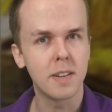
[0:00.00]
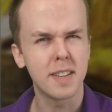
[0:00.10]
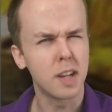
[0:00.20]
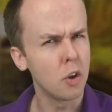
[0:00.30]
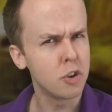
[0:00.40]

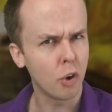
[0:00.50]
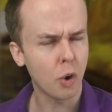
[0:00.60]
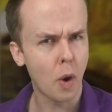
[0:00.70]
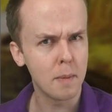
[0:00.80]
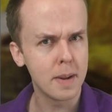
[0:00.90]
disclosure
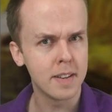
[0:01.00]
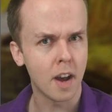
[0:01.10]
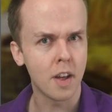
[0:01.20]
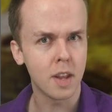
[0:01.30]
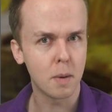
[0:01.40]

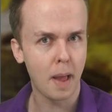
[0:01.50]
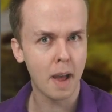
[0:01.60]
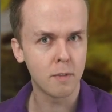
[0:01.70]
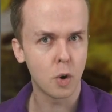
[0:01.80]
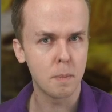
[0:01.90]
requirement on their
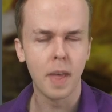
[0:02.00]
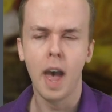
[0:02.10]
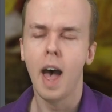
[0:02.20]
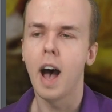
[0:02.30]
platform